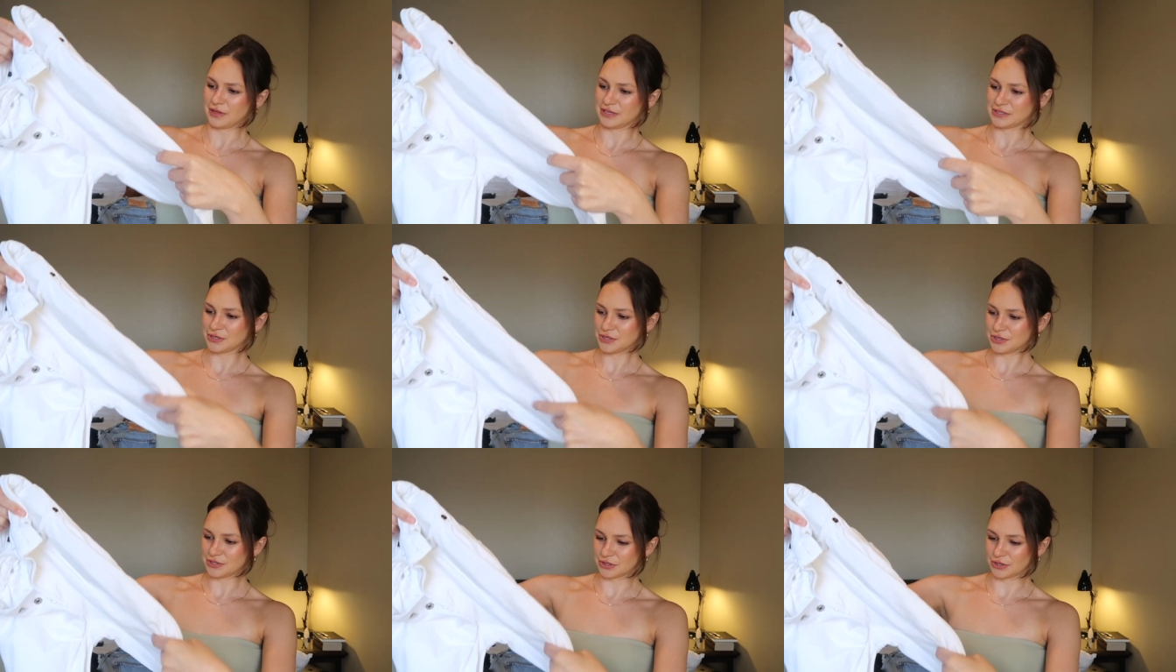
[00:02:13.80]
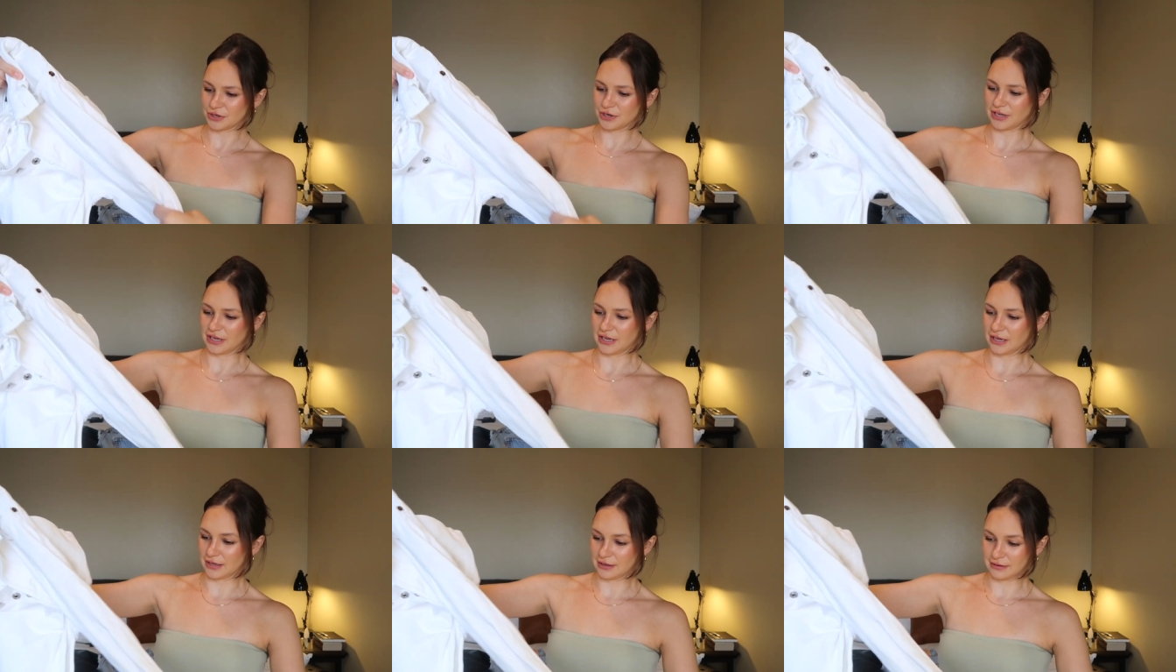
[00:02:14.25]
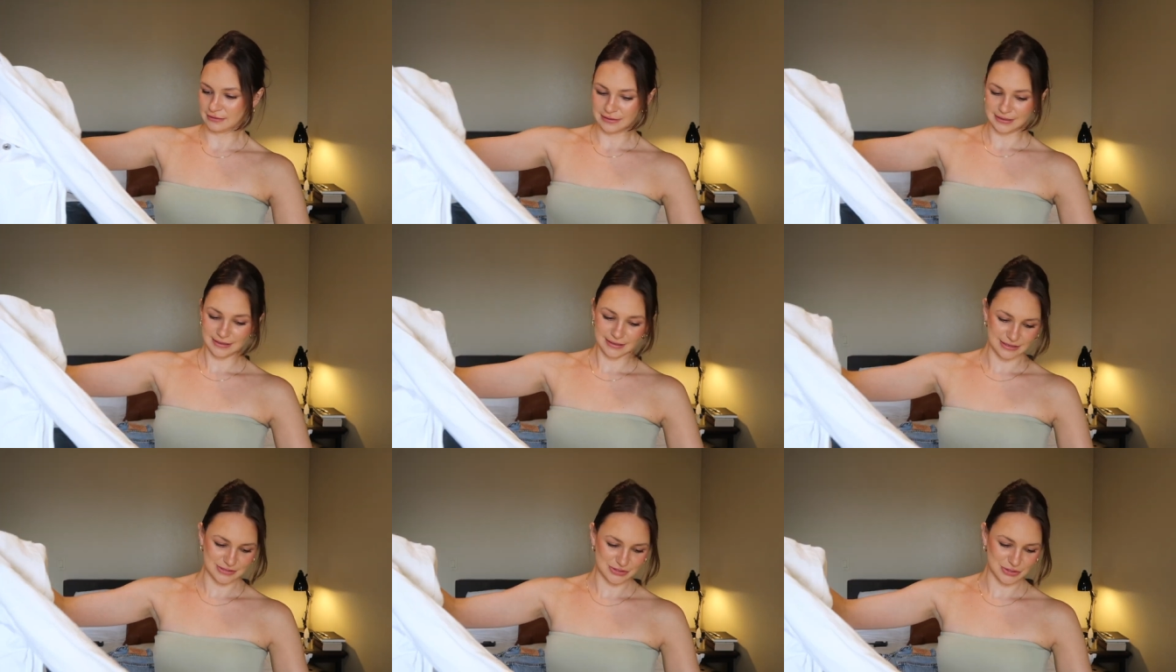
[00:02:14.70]
These are dirty.
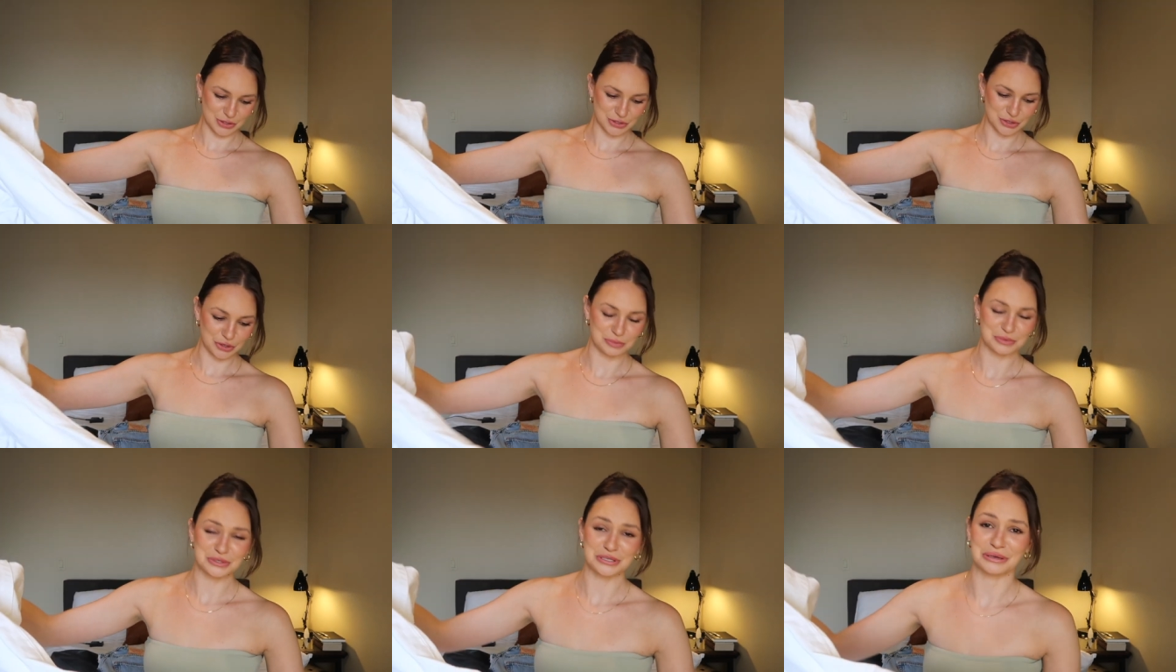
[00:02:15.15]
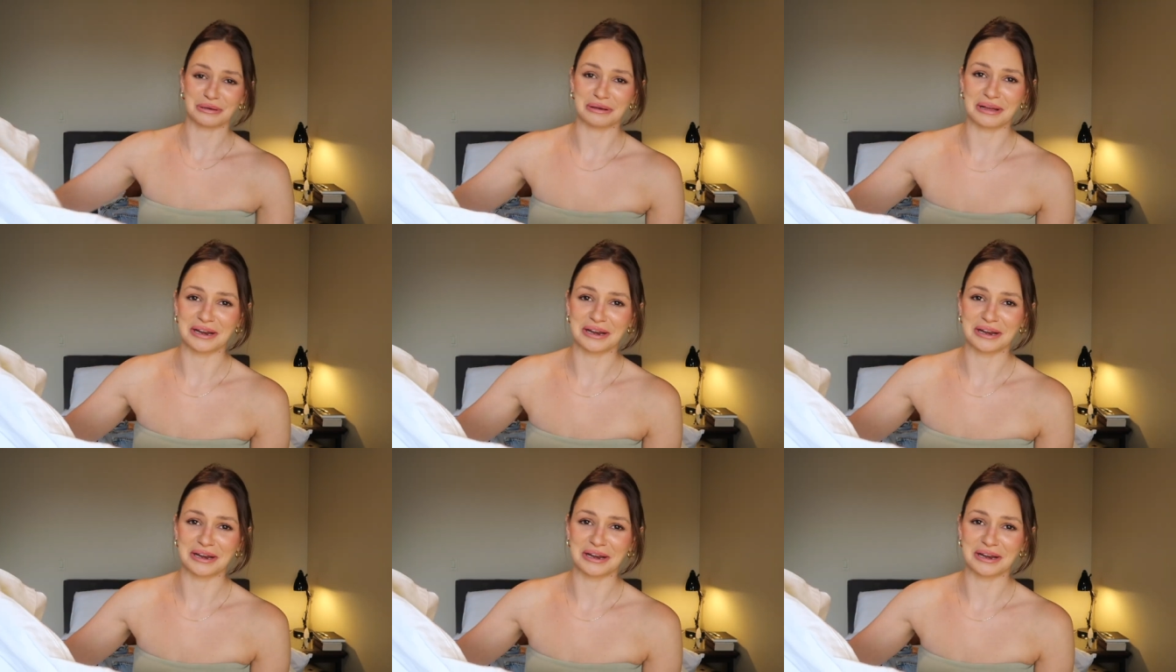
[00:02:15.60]
I guess I'll show them to you